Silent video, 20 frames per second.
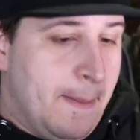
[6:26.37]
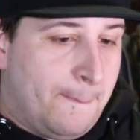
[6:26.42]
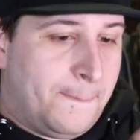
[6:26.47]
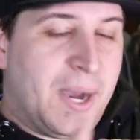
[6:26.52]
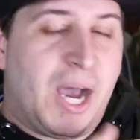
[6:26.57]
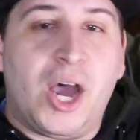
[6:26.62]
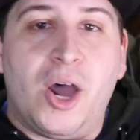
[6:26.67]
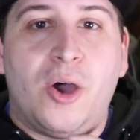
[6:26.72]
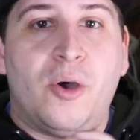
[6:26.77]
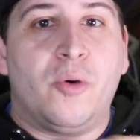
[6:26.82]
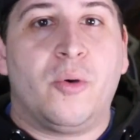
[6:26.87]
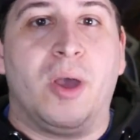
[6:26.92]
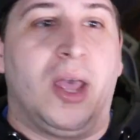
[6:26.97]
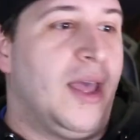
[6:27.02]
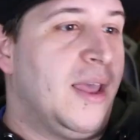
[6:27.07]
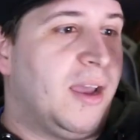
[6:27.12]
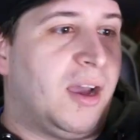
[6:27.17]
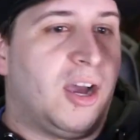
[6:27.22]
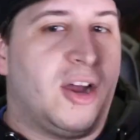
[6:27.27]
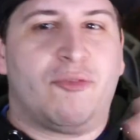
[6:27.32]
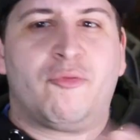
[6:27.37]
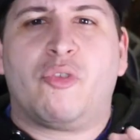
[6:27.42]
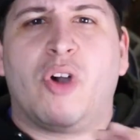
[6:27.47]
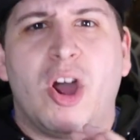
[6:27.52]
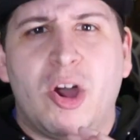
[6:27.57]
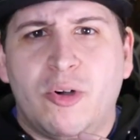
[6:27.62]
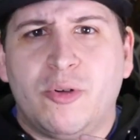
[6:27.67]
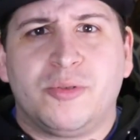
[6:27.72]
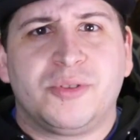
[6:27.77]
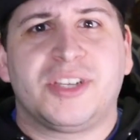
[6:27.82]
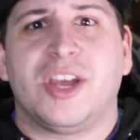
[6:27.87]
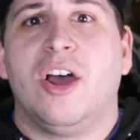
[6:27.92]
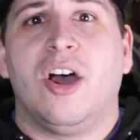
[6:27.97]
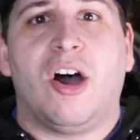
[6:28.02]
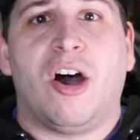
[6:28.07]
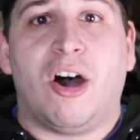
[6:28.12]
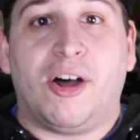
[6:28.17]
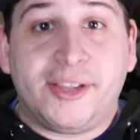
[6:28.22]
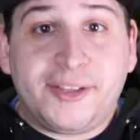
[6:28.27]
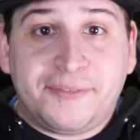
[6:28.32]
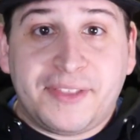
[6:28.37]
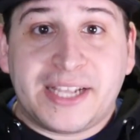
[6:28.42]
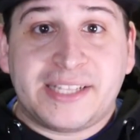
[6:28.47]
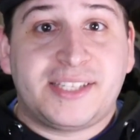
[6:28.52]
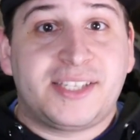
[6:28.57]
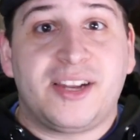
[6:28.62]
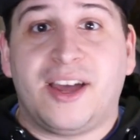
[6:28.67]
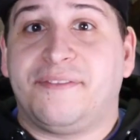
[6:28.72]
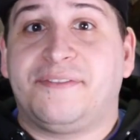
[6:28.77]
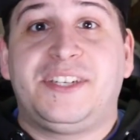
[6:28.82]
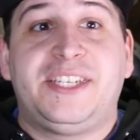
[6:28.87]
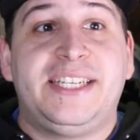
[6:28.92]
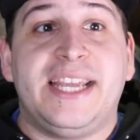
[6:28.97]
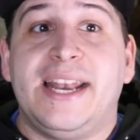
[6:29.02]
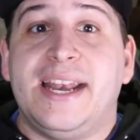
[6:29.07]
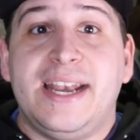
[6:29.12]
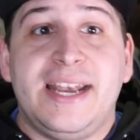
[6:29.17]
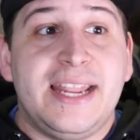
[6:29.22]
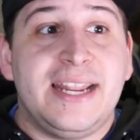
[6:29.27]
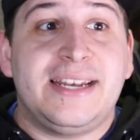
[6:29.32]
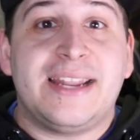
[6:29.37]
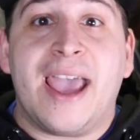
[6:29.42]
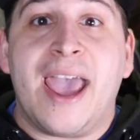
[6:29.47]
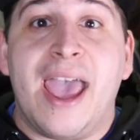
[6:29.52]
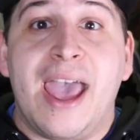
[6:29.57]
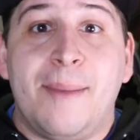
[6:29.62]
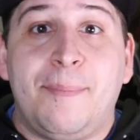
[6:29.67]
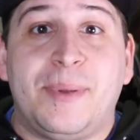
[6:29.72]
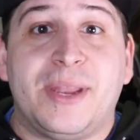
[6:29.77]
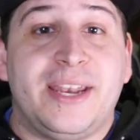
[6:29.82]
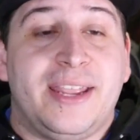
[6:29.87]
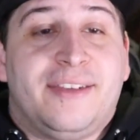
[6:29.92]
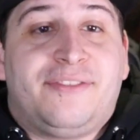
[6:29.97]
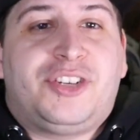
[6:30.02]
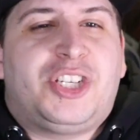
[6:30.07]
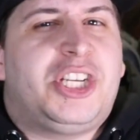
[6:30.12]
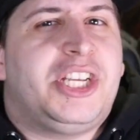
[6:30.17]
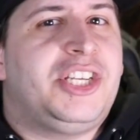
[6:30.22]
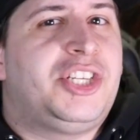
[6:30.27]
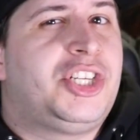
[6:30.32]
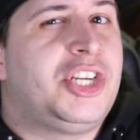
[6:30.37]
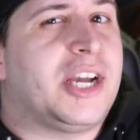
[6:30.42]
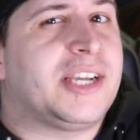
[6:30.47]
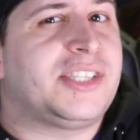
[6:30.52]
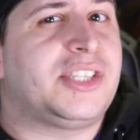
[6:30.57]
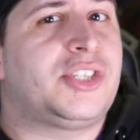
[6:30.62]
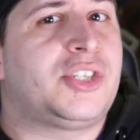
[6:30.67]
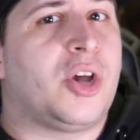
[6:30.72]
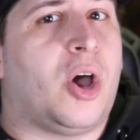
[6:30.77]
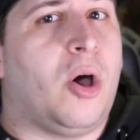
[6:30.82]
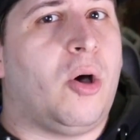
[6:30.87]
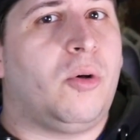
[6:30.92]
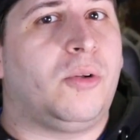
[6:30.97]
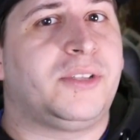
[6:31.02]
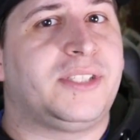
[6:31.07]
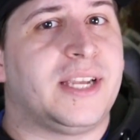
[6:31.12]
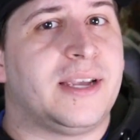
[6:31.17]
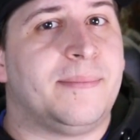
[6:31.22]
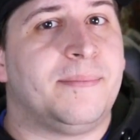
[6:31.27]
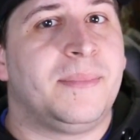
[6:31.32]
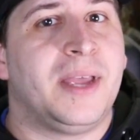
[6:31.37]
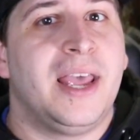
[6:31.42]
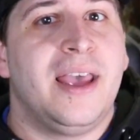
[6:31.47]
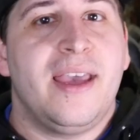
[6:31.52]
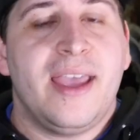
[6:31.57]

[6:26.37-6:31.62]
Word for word: Poe, Rose, all of that stuff didn't need to happen if she just told him,